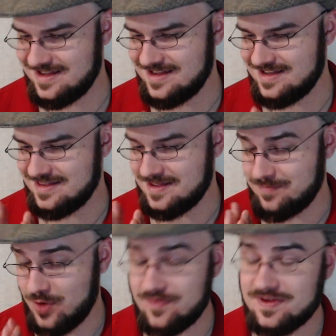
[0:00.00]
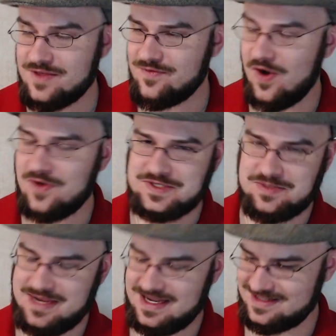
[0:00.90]
that perfectly follows the
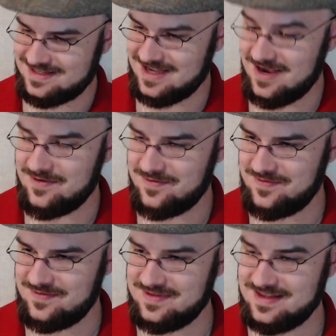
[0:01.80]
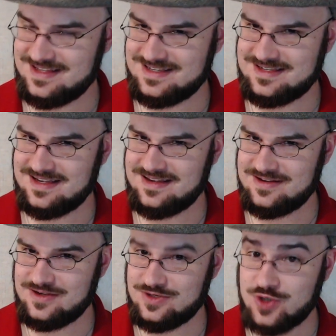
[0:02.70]
beats of this
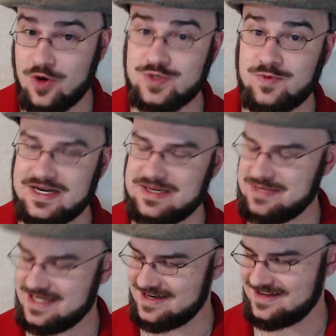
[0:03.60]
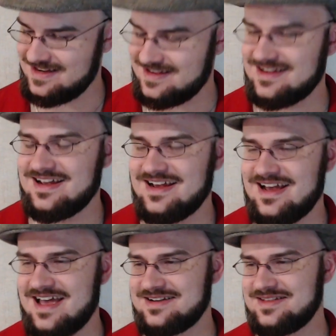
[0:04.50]
chosen one in potentia,
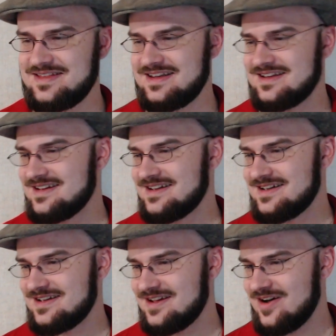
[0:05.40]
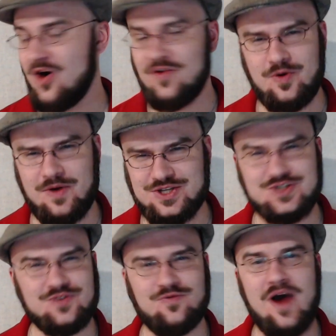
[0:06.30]
and all the questions
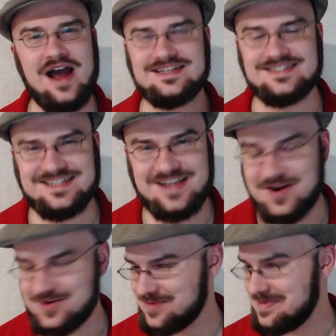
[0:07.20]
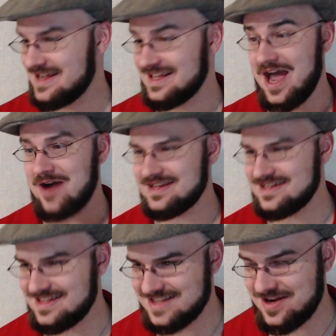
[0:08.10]
of why is this character being allowed
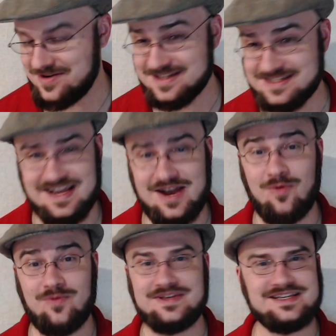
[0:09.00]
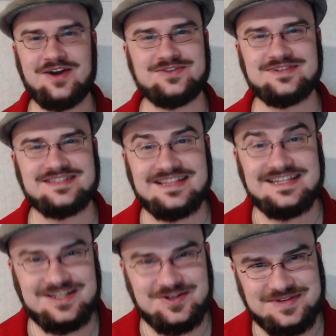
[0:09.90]
into these areas, this character is the
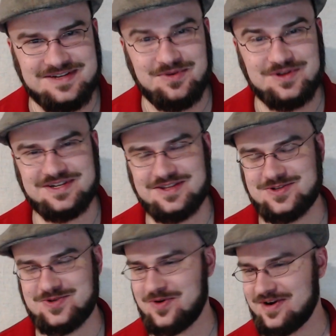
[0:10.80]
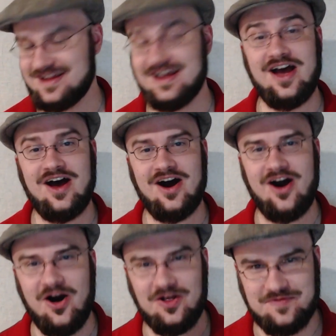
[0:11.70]
least interesting person in the story,
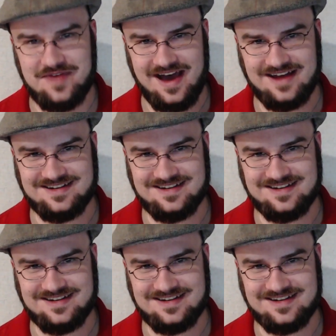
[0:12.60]
all of that